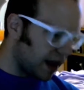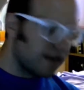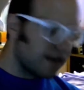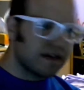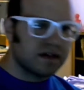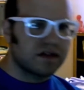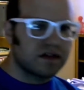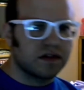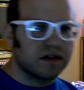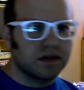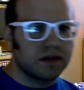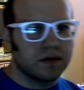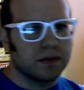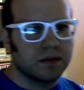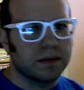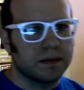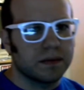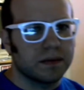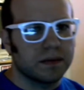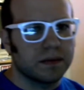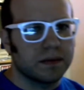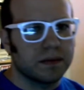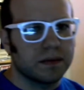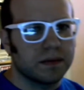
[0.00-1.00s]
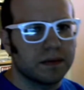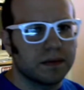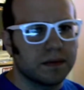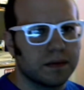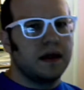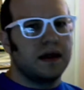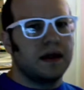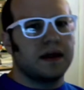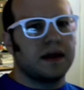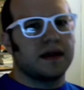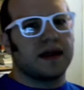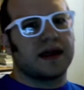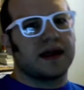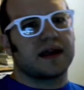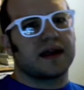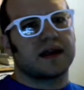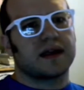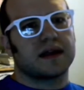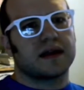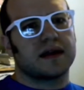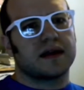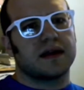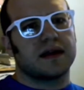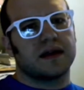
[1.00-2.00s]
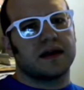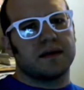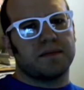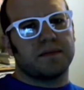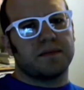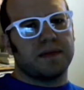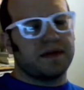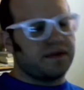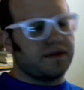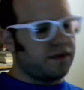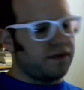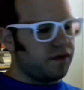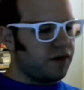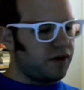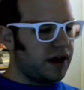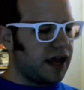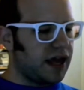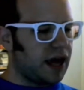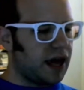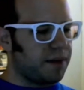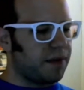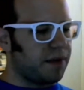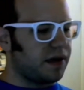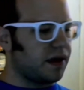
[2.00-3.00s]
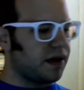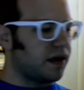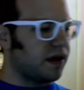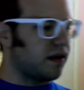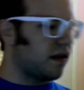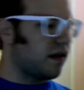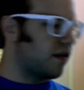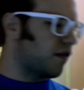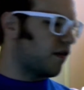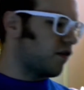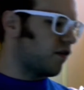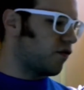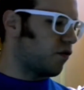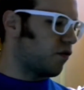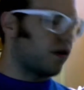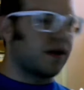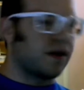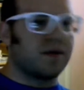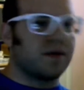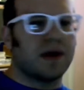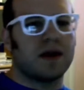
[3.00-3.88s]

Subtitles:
I should do like a bit of a recap on the story.